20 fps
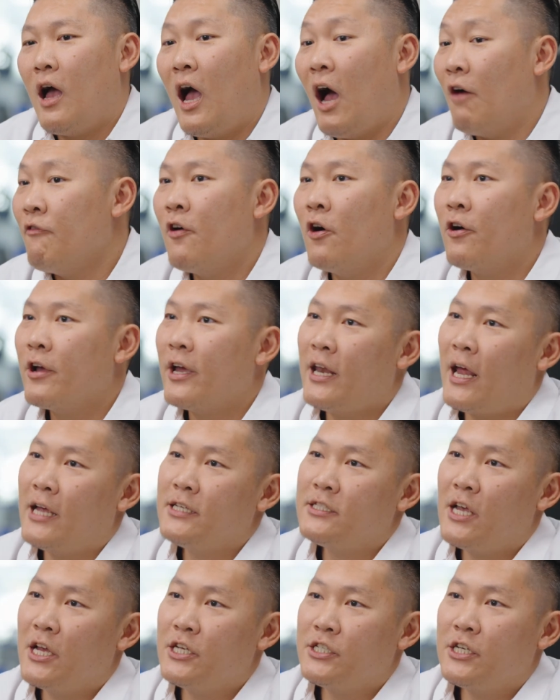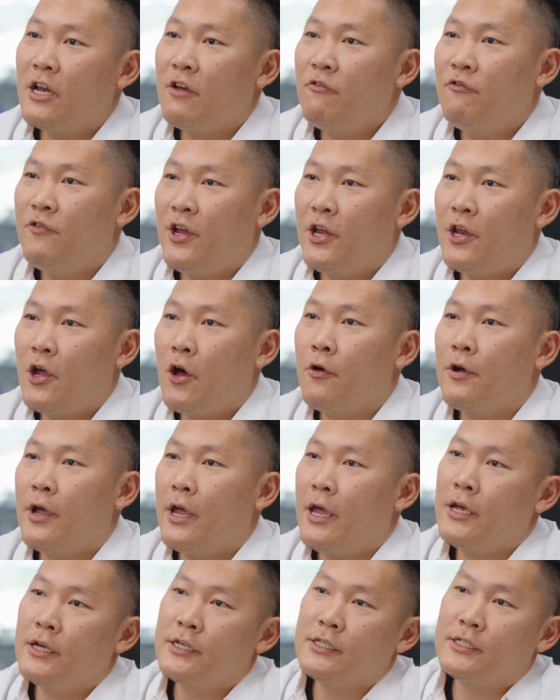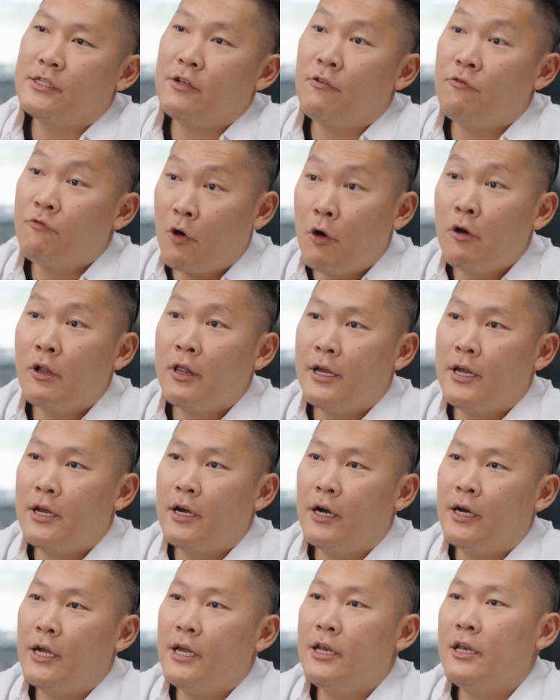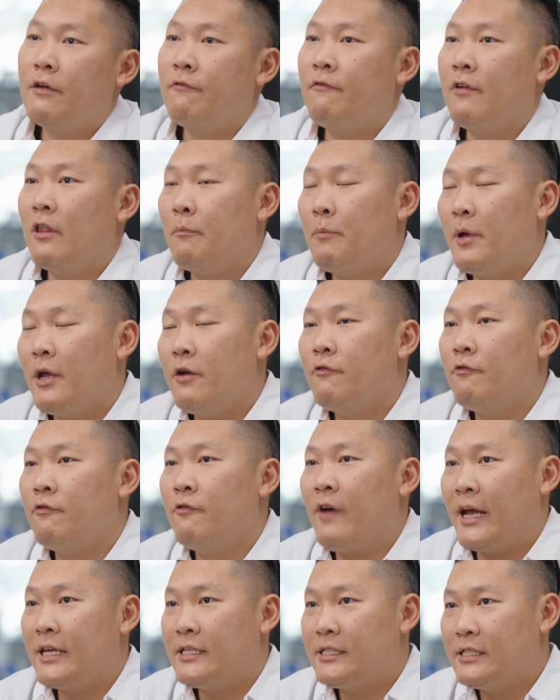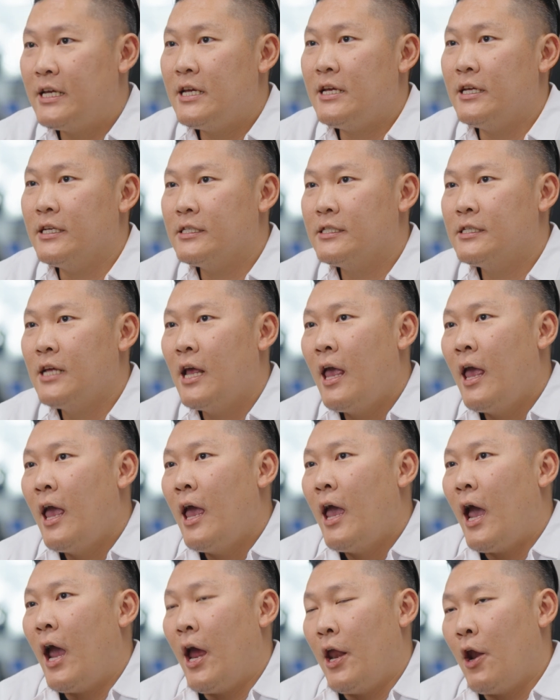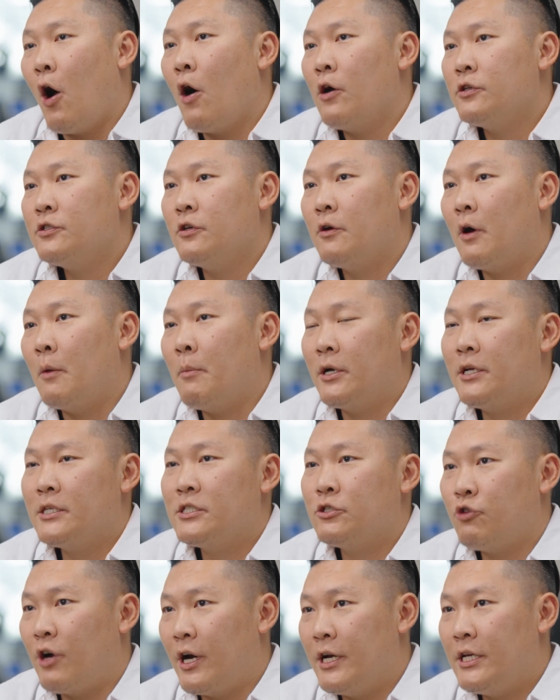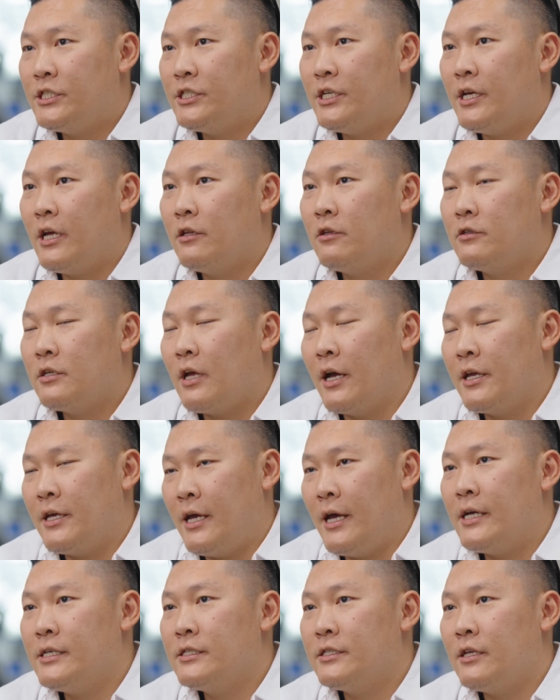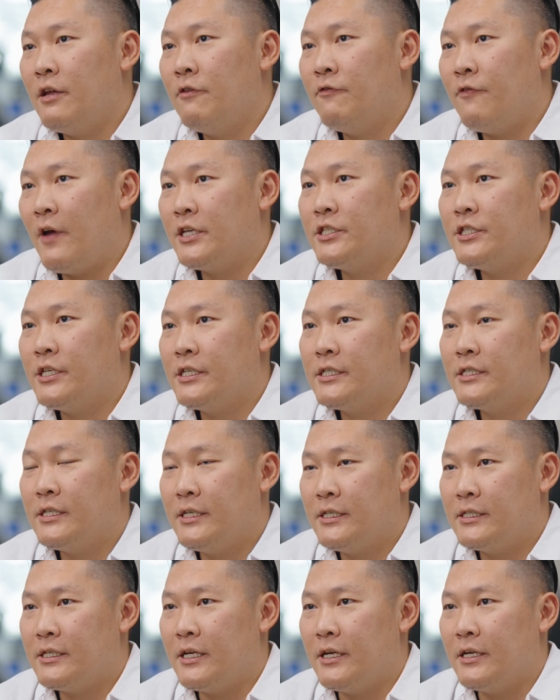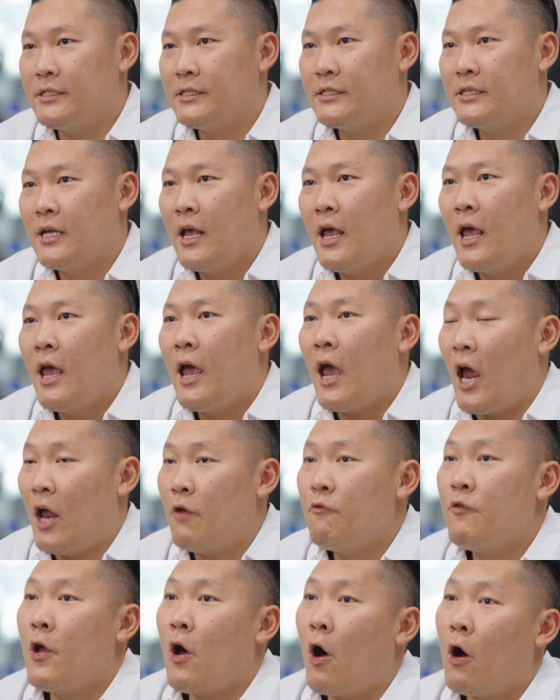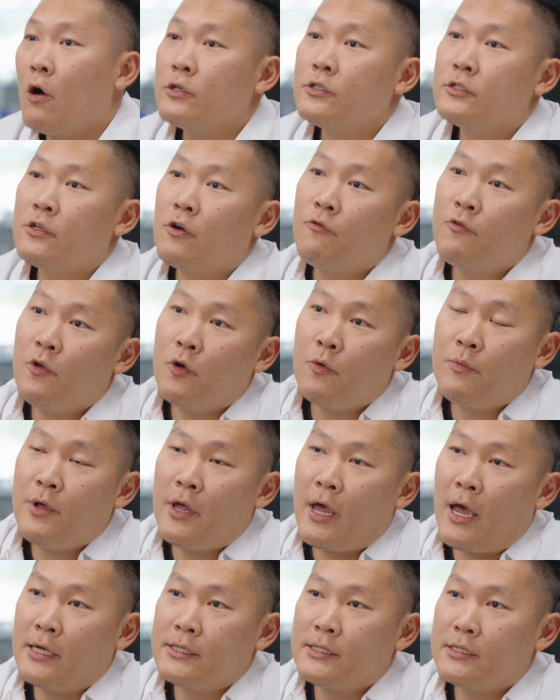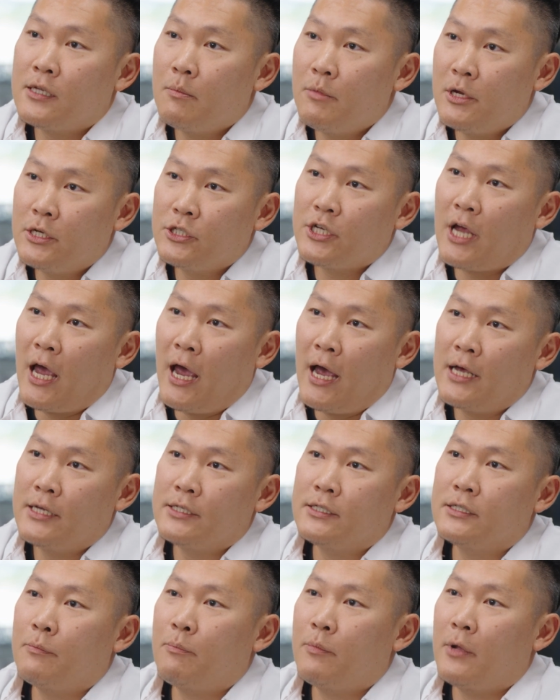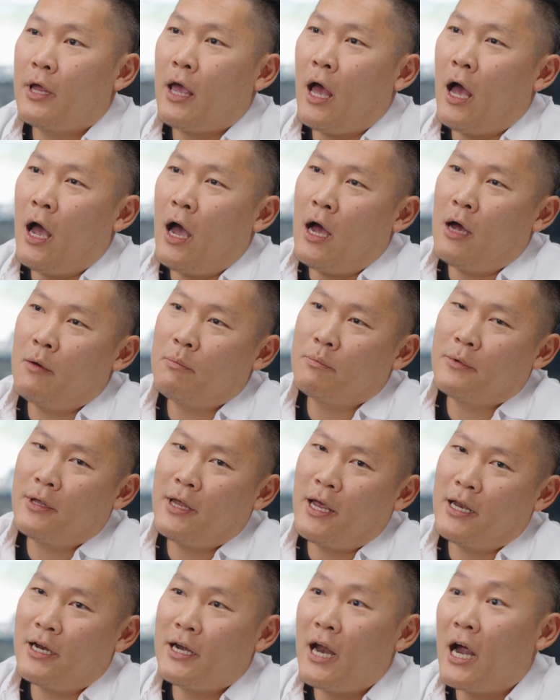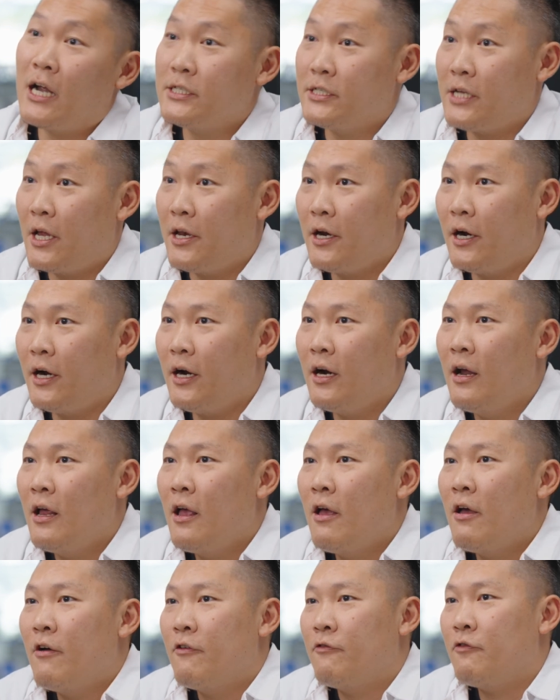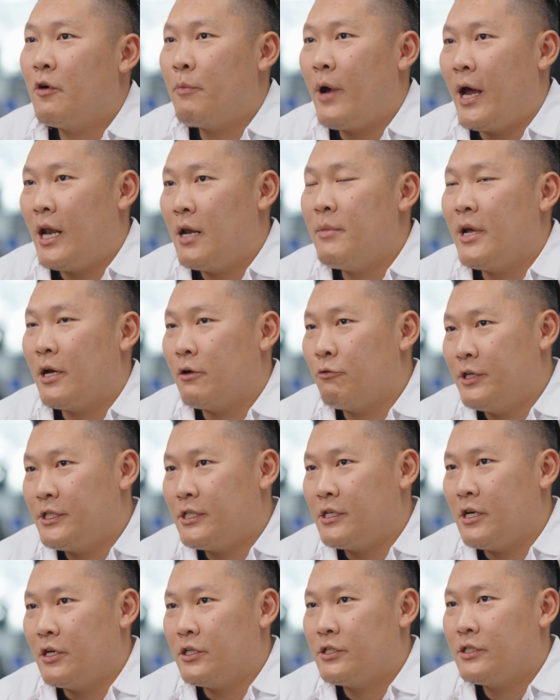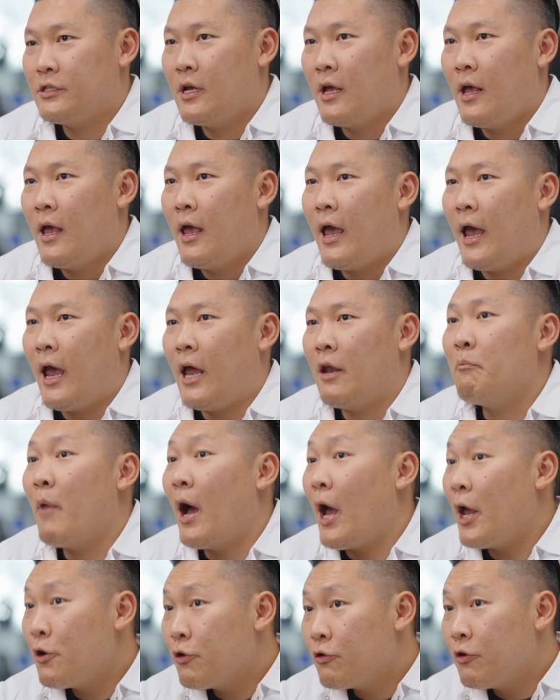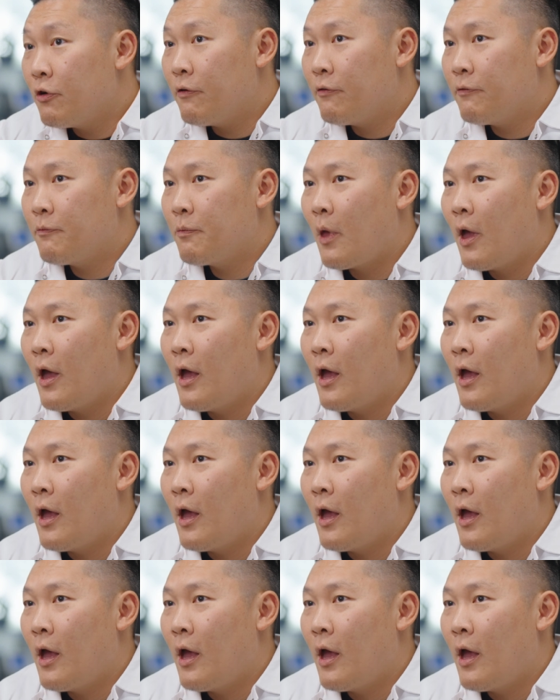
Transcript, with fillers: Our organization, VIDO, is the world leader in developing vaccines and also about the strategy against infectious disease. And we also will be established as the uh, Canada Center for Pandemic Research. And my group